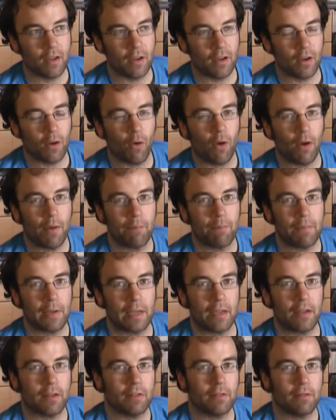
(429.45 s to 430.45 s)
quite
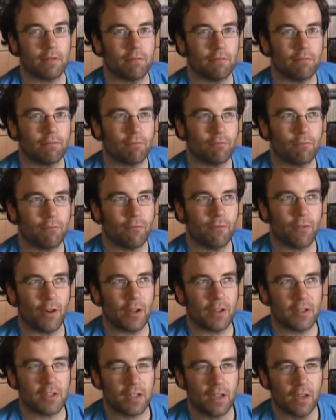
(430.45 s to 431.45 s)
big
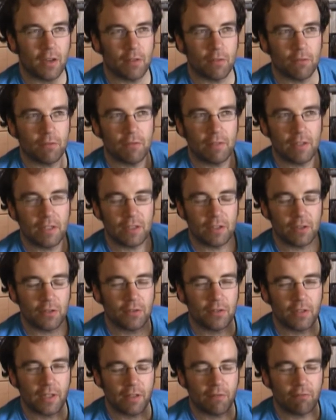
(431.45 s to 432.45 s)

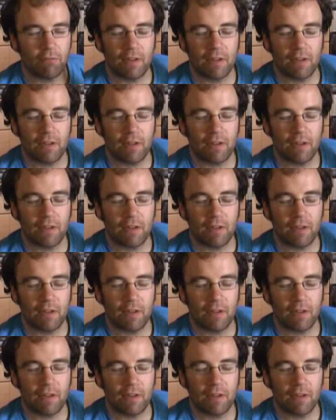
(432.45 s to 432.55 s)
vertigo-inducing